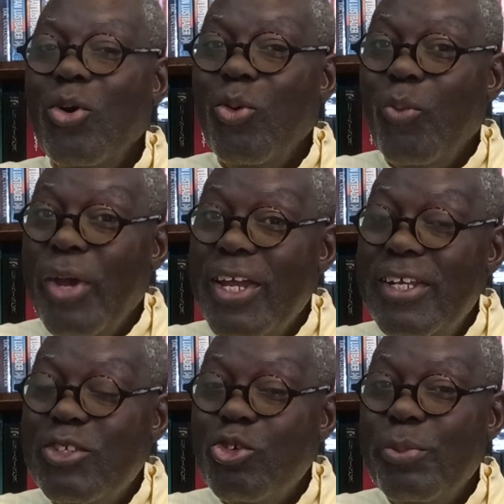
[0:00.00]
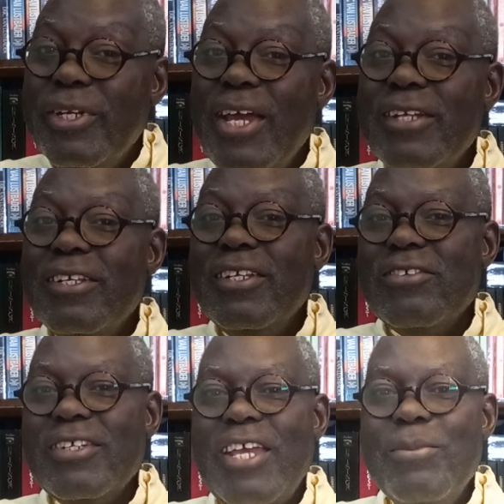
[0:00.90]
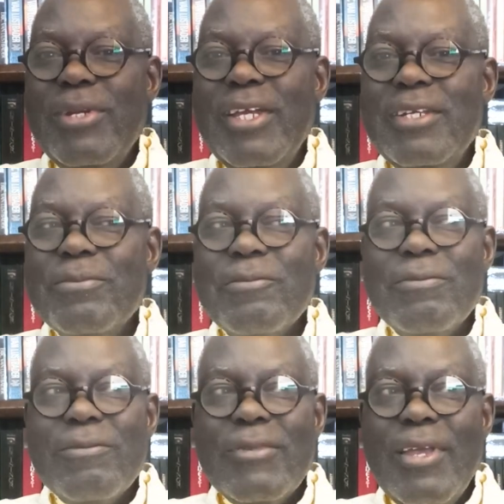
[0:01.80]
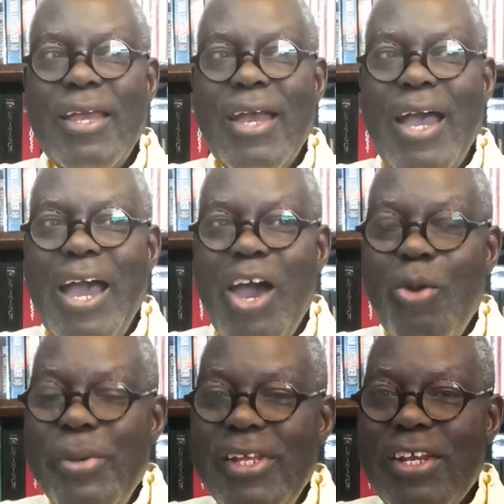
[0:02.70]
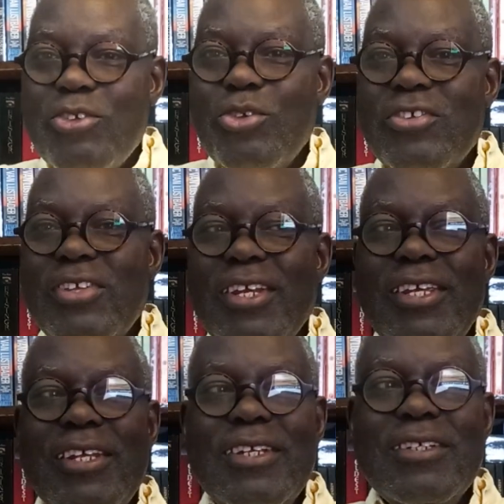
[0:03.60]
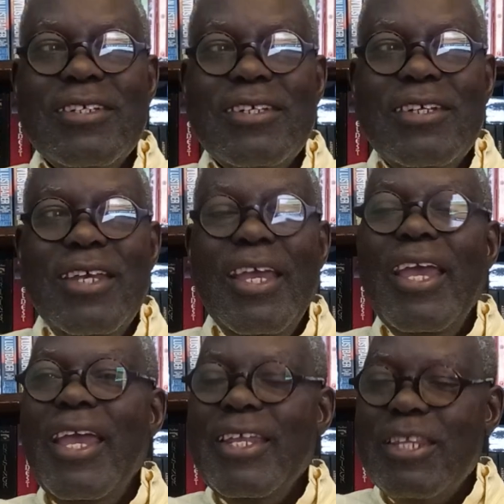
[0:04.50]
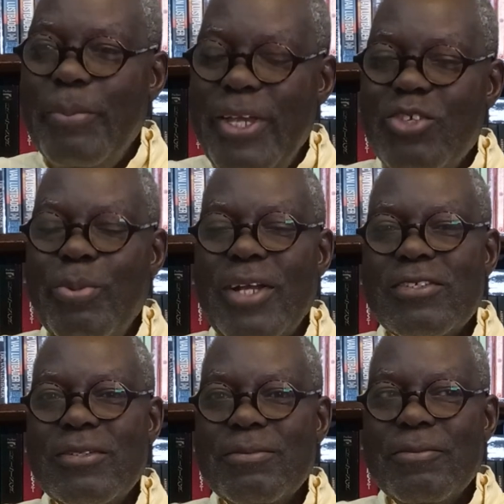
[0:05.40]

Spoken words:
When it should be done, that is a timeline. How many resources are needed? And the benchmarks.